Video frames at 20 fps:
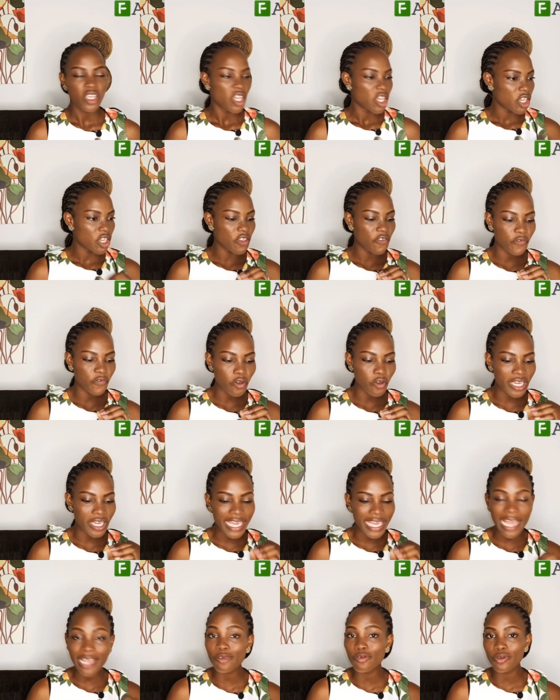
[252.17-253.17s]
If you
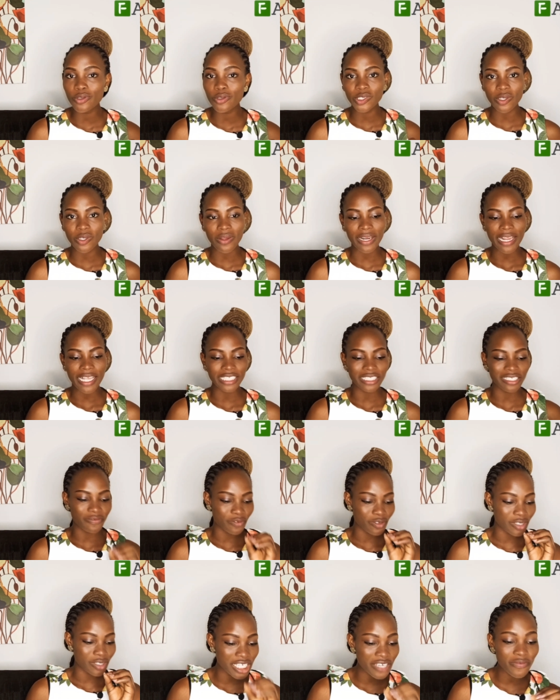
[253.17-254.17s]
get good suckers, if you
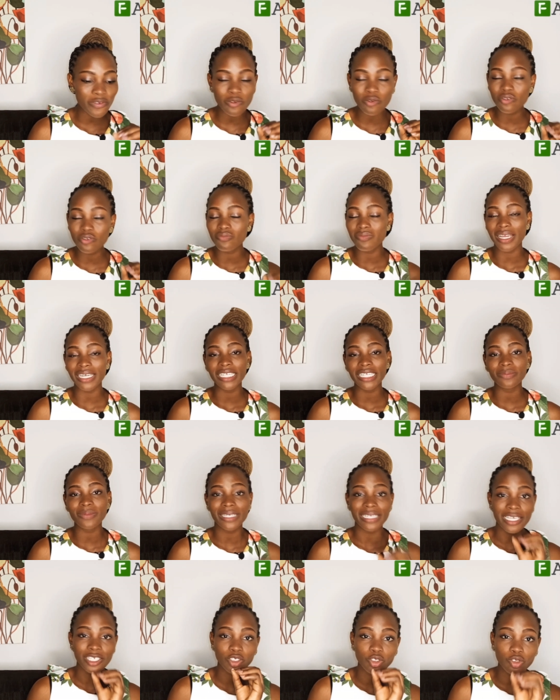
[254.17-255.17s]
give it good management,
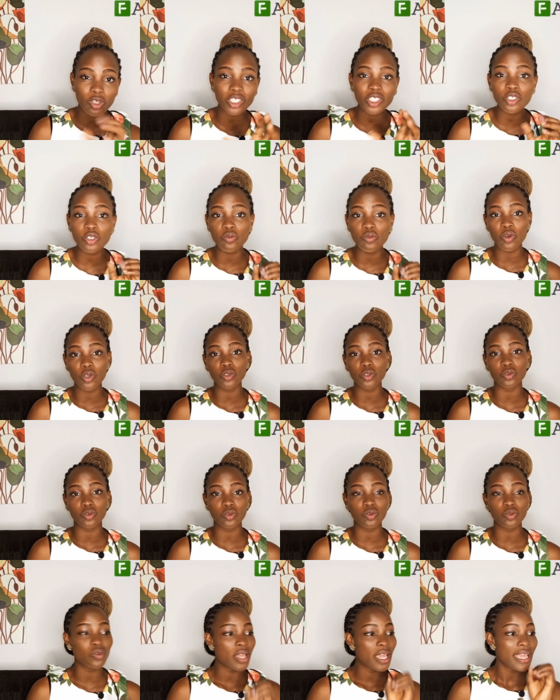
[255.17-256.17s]
there's nothing you want to
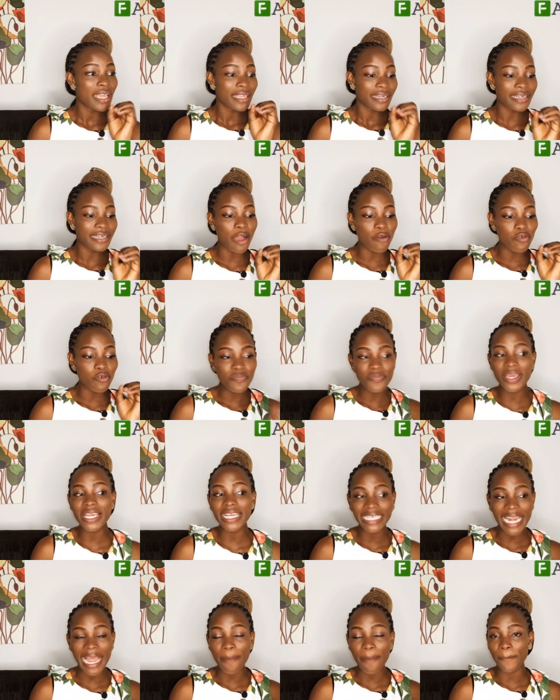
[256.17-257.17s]
do that will make
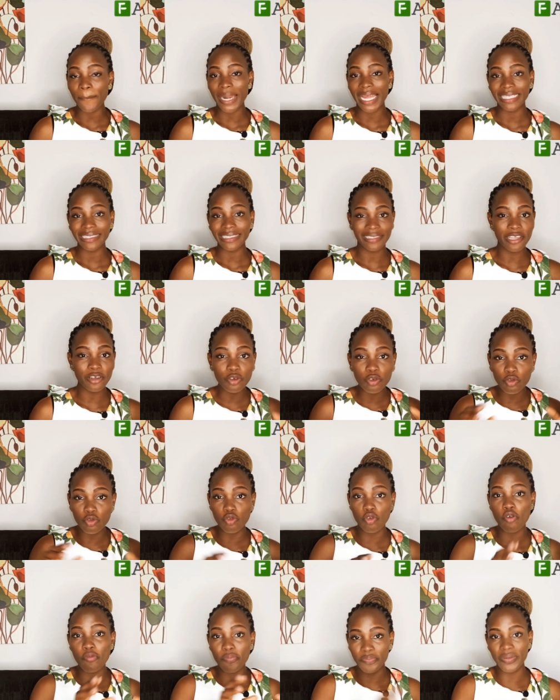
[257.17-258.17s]
that plantain
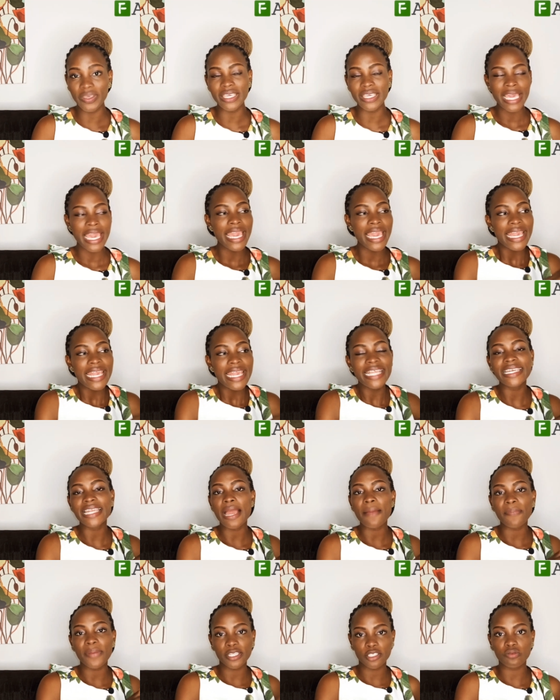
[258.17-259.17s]
grow big in that
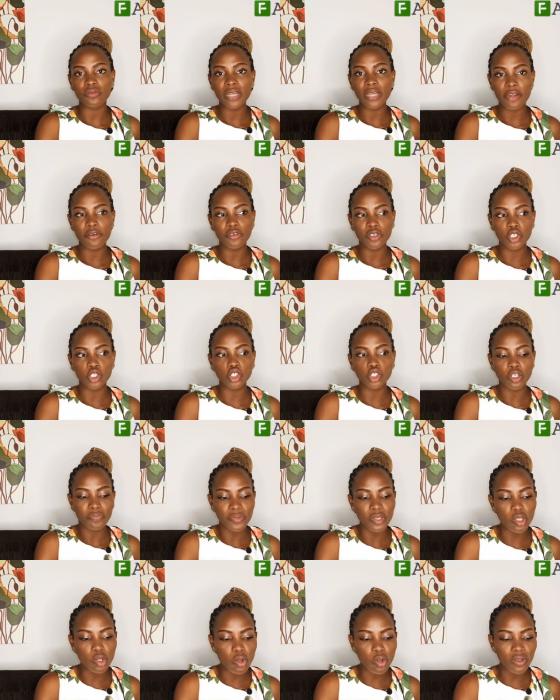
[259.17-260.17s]
particular location
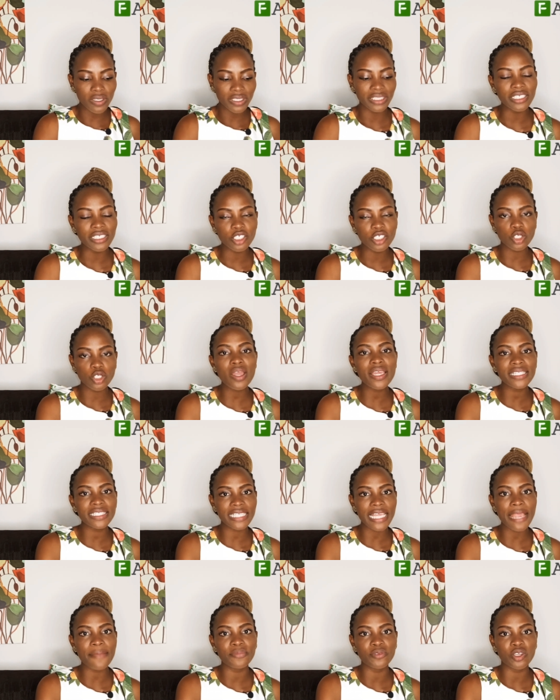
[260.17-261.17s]
because the soil
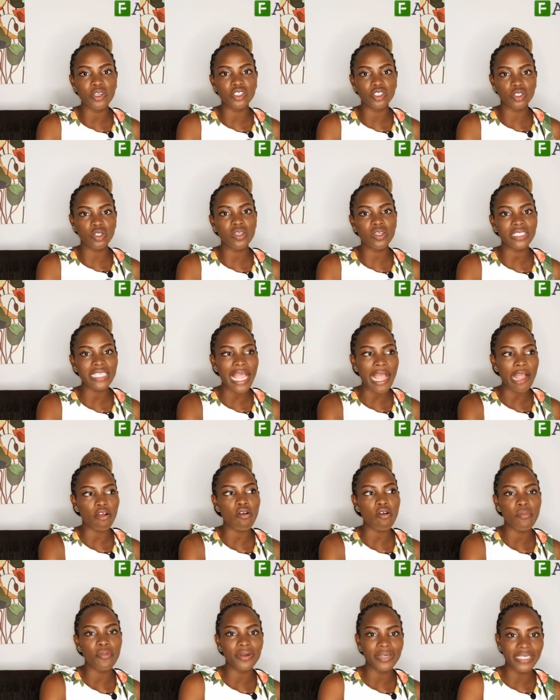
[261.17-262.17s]
type does not
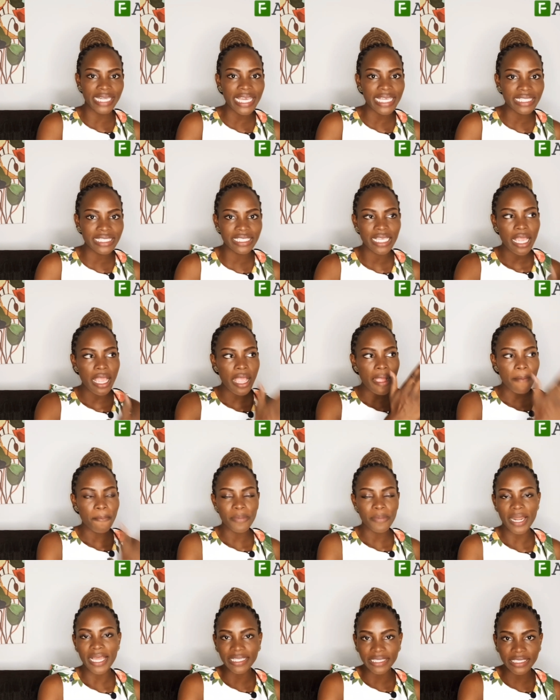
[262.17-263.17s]
accommodate
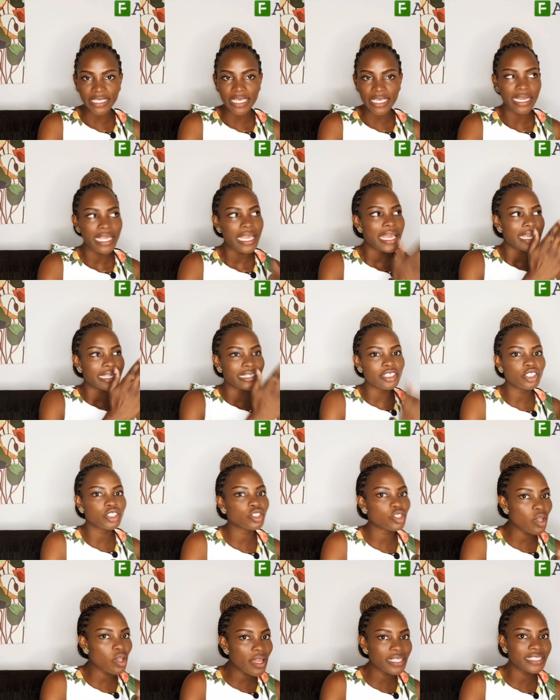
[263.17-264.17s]
plantain. The
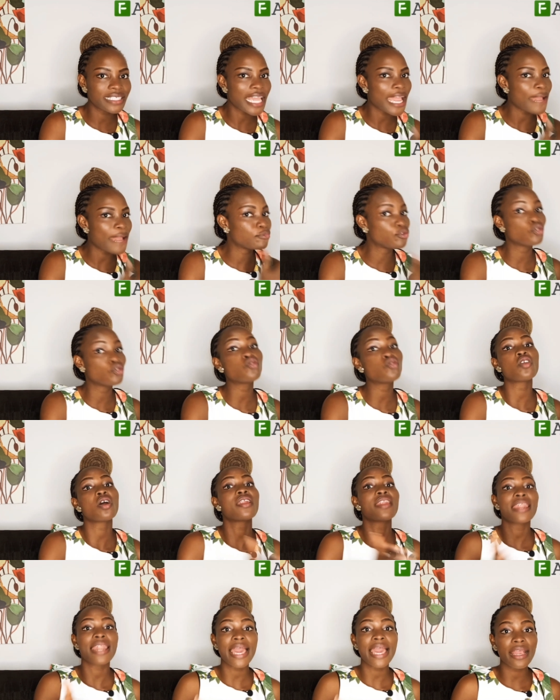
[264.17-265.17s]
soil type do
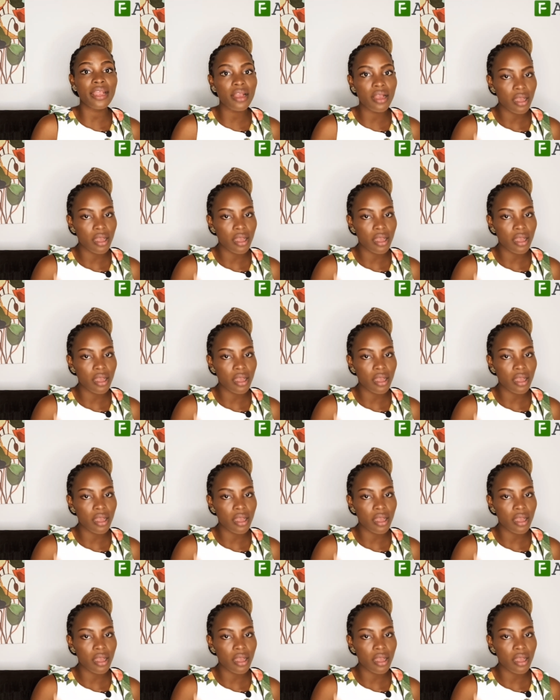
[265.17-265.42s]
not like